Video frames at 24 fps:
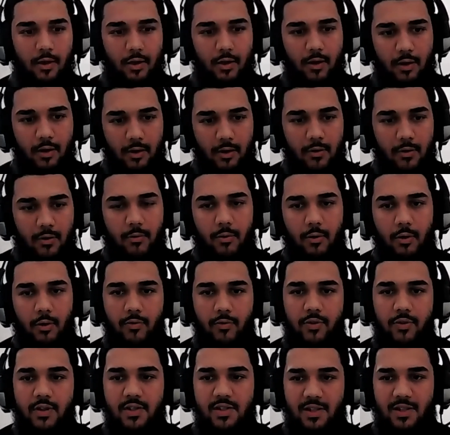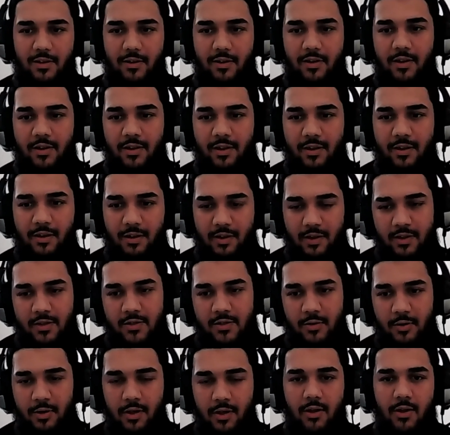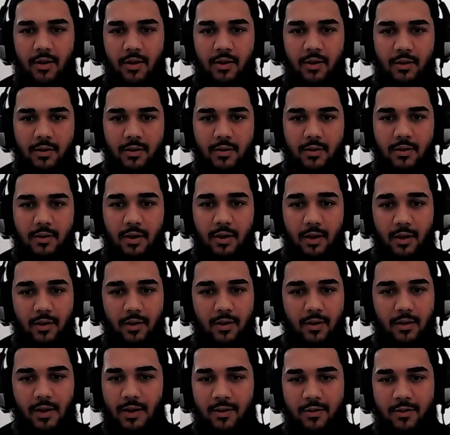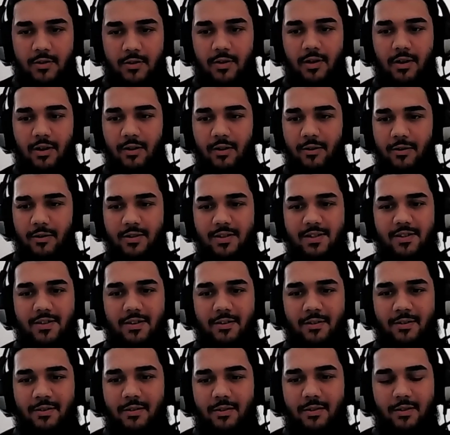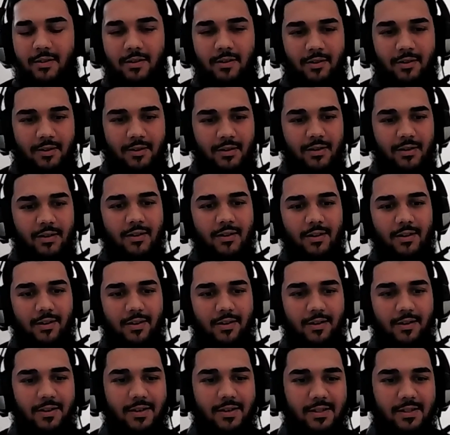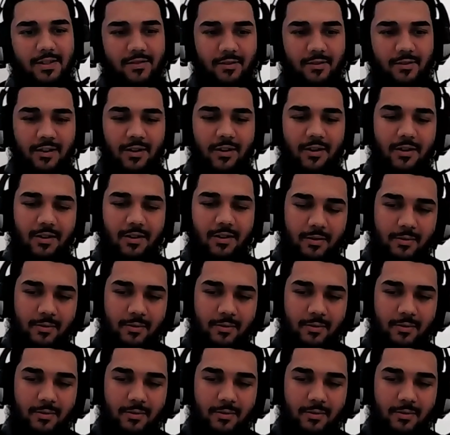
uh, obviously you're gonna enjoy it and um, yeah I, I, enjoy it a lot so yeah it's great